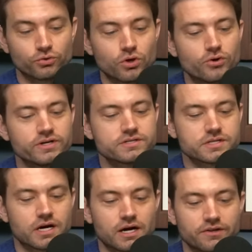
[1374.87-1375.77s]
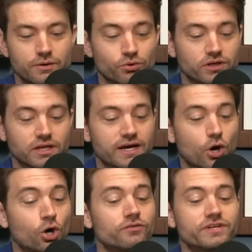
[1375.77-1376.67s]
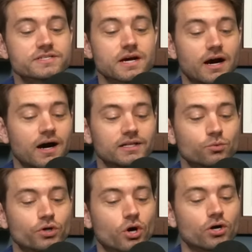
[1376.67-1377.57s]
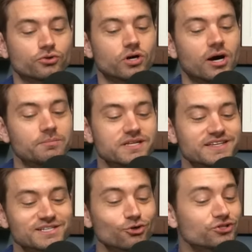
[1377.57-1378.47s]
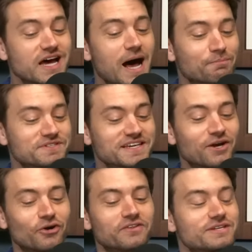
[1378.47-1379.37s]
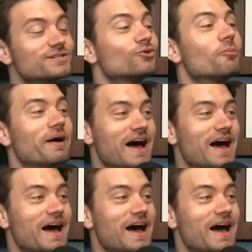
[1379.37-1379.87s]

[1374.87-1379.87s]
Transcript: The quote is, "They really like all of these Hollywood heartthrobs in these little tops carrying these little